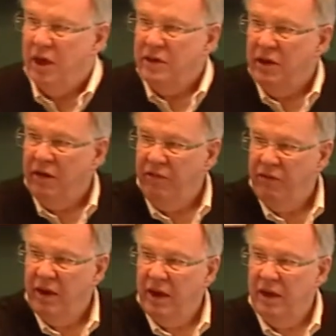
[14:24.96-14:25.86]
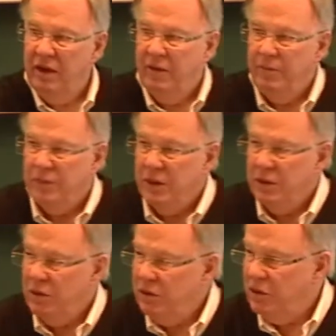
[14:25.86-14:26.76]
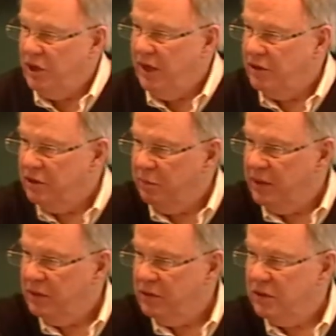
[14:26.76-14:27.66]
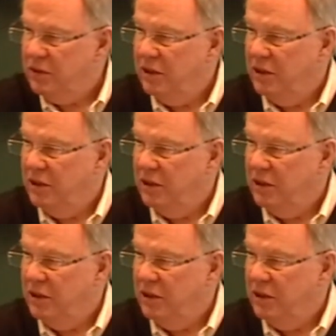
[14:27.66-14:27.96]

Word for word: to identify tangent spaces